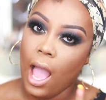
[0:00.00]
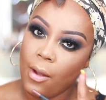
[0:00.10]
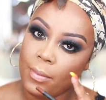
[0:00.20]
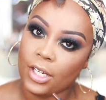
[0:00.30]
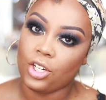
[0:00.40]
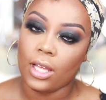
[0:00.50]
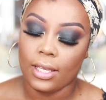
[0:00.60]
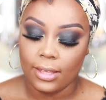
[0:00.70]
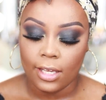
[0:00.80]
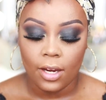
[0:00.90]
I will make sure I
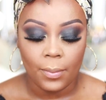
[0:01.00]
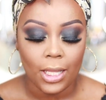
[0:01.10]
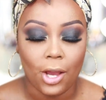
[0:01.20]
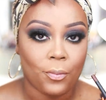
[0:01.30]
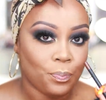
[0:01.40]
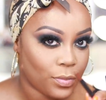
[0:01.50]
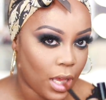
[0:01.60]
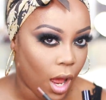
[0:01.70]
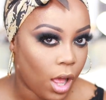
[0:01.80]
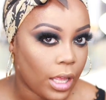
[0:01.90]
link that down below.
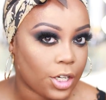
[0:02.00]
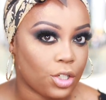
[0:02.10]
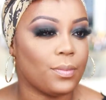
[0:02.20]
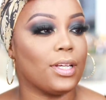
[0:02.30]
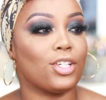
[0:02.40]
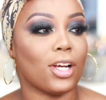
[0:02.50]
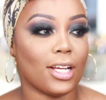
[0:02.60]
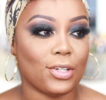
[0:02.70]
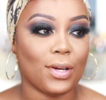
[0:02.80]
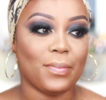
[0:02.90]
I'll actually make sure
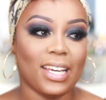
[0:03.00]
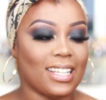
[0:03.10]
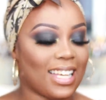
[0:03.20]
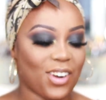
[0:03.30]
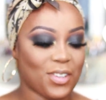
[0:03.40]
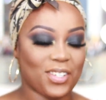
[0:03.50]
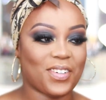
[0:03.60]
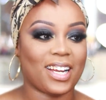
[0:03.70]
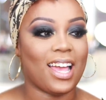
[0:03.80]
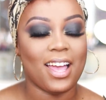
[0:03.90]
I do it because I always
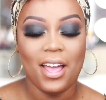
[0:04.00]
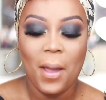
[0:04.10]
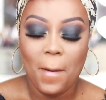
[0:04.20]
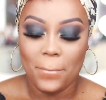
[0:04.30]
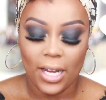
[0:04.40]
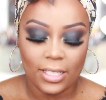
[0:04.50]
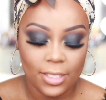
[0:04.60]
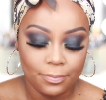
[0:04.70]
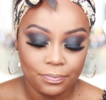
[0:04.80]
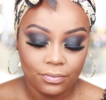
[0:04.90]
forget.
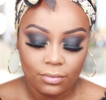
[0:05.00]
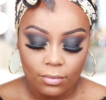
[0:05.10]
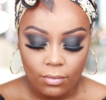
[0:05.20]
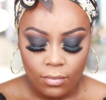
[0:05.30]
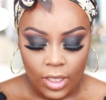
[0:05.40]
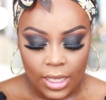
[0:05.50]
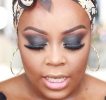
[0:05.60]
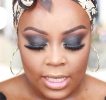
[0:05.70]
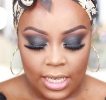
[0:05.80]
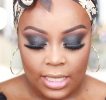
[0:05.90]
But
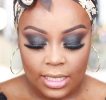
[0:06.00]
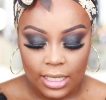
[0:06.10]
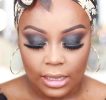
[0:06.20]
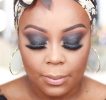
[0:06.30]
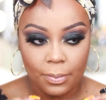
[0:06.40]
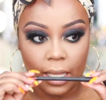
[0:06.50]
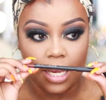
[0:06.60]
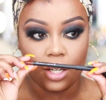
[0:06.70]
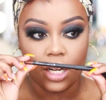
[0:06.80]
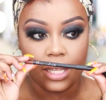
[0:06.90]
this is the lip
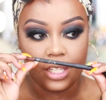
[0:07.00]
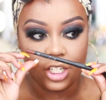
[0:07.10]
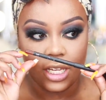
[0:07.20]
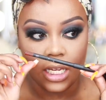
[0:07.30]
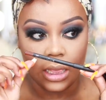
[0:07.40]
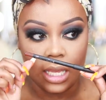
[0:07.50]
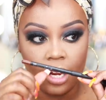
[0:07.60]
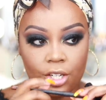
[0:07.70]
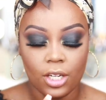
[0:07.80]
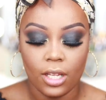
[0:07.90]
liner in the shade
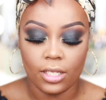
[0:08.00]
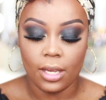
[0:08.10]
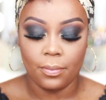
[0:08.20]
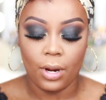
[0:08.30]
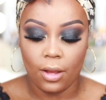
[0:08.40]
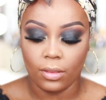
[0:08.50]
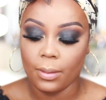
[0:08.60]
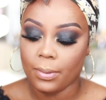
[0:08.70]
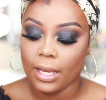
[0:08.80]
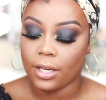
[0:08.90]
Lush. It's a brown
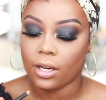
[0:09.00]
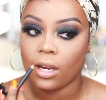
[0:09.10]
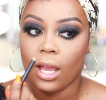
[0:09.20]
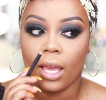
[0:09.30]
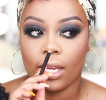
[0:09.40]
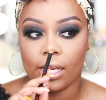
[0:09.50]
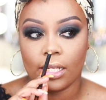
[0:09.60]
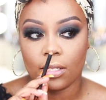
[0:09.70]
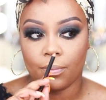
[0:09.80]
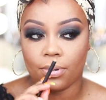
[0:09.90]
lip liner and it
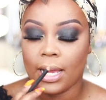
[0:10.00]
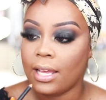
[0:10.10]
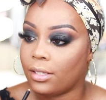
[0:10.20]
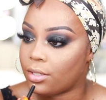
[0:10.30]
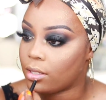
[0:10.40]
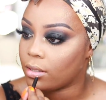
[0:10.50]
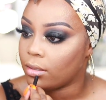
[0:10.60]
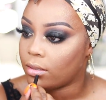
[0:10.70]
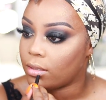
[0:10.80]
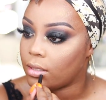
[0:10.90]
is a
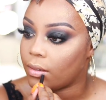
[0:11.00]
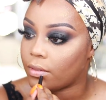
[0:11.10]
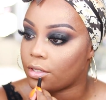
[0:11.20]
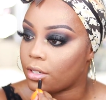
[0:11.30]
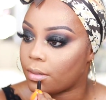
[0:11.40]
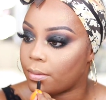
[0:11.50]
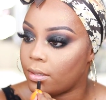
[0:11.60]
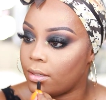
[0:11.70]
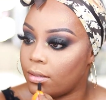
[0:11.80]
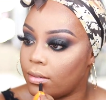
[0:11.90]
pencil, so you'd have to
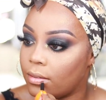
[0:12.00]
sharpen it.